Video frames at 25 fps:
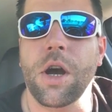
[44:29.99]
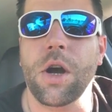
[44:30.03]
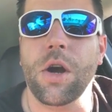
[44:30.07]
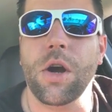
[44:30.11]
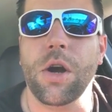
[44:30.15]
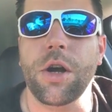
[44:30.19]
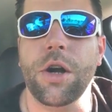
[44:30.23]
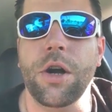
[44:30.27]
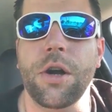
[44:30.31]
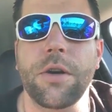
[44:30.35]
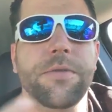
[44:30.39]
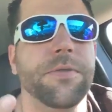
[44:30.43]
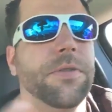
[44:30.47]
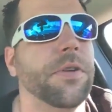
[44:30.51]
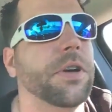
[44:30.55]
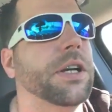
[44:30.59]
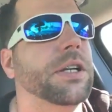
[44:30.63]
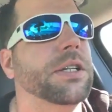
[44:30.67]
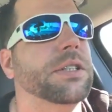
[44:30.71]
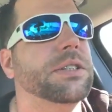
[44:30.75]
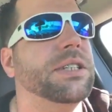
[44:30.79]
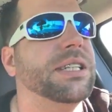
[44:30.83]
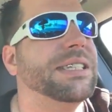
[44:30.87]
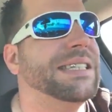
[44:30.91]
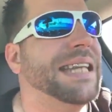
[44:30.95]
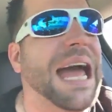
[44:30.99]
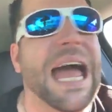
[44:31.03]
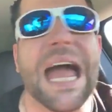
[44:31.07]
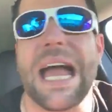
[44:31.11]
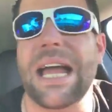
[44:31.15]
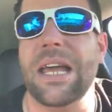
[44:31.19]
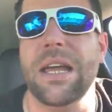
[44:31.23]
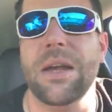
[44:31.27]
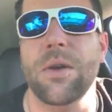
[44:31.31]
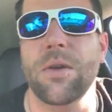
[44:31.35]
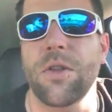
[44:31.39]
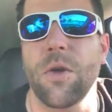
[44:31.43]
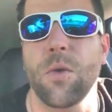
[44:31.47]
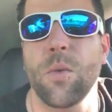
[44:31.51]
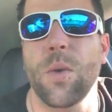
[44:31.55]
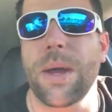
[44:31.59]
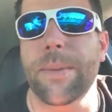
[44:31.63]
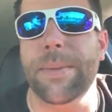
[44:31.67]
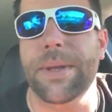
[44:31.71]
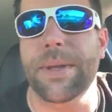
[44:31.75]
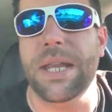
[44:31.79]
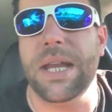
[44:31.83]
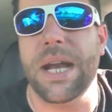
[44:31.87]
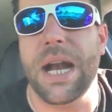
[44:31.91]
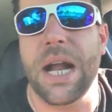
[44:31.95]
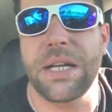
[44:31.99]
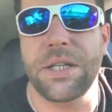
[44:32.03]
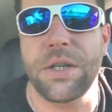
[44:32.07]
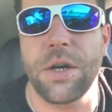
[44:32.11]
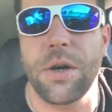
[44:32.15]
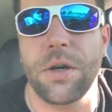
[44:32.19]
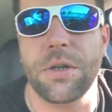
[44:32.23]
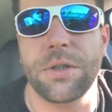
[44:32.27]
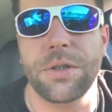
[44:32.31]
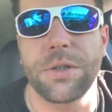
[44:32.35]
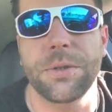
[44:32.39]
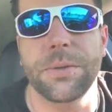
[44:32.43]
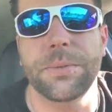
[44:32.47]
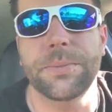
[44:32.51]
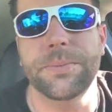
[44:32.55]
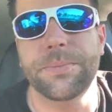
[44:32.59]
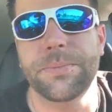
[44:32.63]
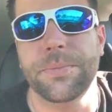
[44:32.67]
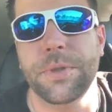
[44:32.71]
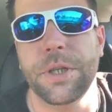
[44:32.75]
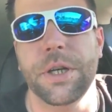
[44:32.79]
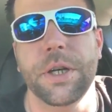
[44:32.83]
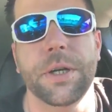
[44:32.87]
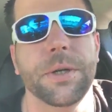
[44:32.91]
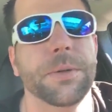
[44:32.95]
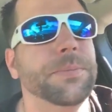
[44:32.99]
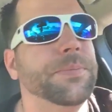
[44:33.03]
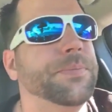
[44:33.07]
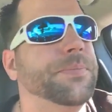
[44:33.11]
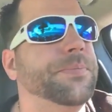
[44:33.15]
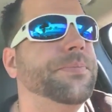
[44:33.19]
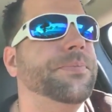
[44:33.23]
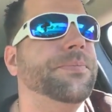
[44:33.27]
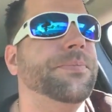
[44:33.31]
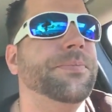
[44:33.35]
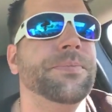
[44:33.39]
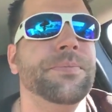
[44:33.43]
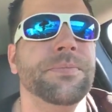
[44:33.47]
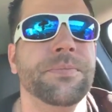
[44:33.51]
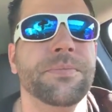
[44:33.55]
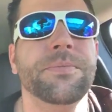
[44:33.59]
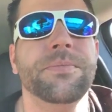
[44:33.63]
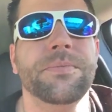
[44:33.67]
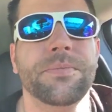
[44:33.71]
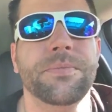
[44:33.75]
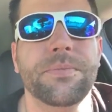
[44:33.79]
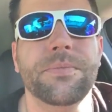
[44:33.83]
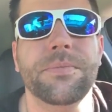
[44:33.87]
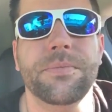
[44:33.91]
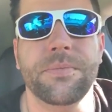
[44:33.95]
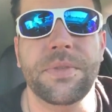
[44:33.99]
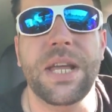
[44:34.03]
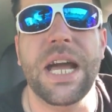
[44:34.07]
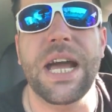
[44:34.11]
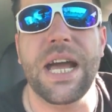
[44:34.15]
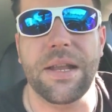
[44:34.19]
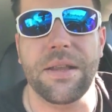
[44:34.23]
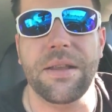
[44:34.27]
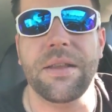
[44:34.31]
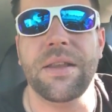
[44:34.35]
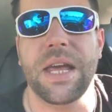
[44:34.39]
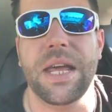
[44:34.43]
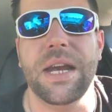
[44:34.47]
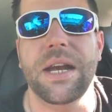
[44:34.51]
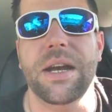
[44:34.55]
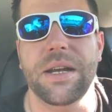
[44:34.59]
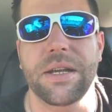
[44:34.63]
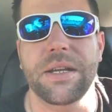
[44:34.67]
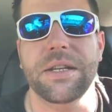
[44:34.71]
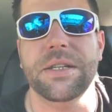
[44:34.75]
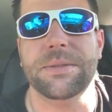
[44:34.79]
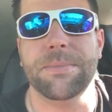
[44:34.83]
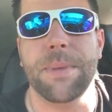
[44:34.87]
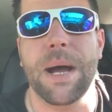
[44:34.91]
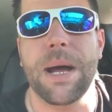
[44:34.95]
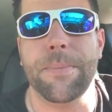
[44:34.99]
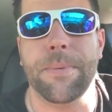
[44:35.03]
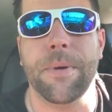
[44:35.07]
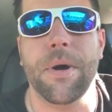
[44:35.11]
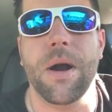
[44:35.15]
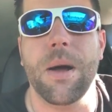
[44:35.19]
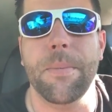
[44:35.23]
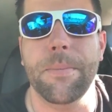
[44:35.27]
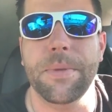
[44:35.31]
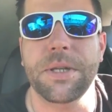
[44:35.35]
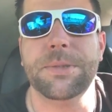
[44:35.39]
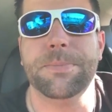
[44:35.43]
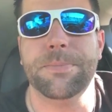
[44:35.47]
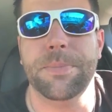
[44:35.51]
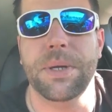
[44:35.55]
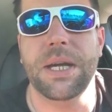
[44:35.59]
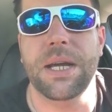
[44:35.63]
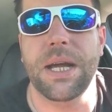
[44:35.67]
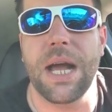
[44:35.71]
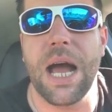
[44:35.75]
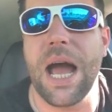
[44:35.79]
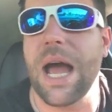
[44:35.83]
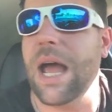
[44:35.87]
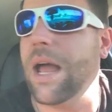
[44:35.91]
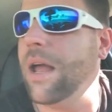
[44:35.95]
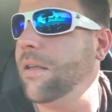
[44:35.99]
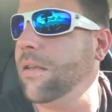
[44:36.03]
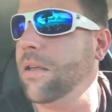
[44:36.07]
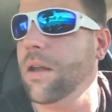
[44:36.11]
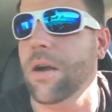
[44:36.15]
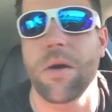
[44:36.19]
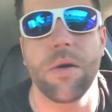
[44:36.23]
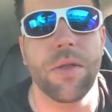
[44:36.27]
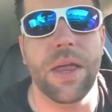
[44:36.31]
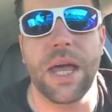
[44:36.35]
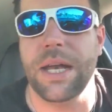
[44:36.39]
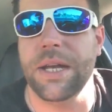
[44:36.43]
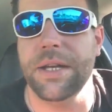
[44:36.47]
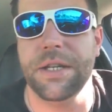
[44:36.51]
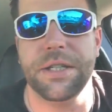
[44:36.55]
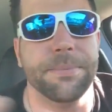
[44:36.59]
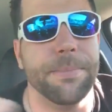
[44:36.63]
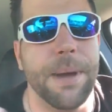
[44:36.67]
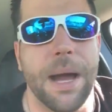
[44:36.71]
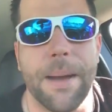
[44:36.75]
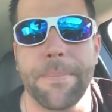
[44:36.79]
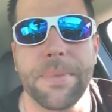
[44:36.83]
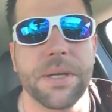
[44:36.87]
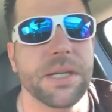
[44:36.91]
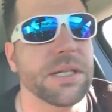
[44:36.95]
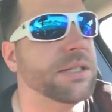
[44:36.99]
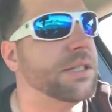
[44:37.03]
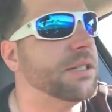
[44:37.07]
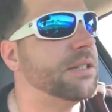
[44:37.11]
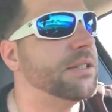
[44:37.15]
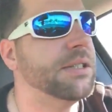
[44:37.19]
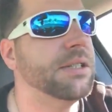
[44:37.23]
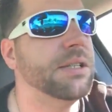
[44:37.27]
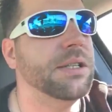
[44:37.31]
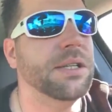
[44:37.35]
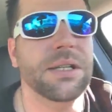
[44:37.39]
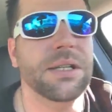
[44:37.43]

Her and her friends attacking the women that I talk to, you know? Then it is my problem. That is my business.